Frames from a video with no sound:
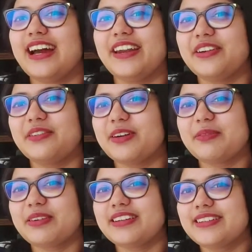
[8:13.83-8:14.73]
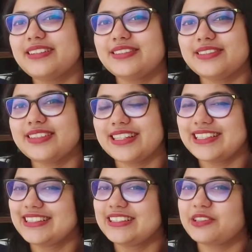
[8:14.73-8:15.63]
I don't know what I'm gonna do.
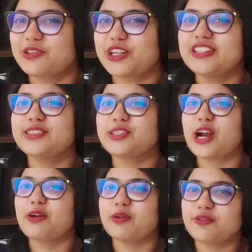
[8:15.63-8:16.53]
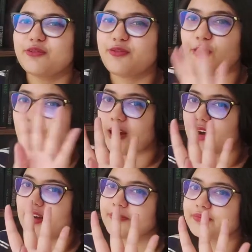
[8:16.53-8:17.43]
We're gonna start with
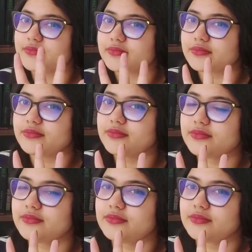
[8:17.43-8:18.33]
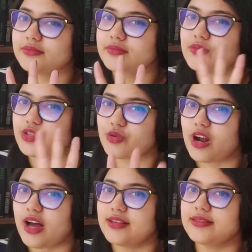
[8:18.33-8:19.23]
four
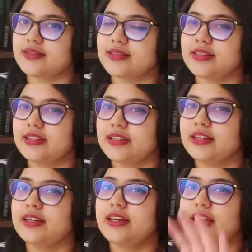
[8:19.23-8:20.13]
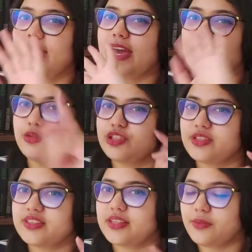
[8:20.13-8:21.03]
draws and we'll
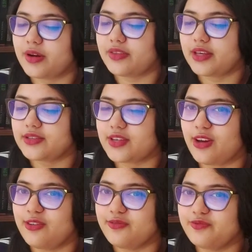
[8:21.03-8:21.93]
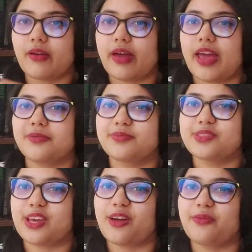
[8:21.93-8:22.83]
just see where things go. Okay,
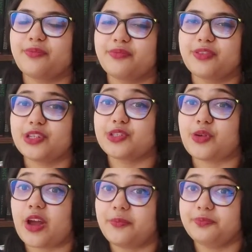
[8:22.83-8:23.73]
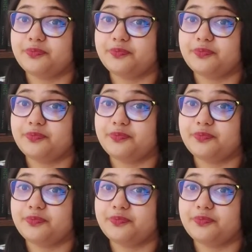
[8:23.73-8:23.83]
so first draw.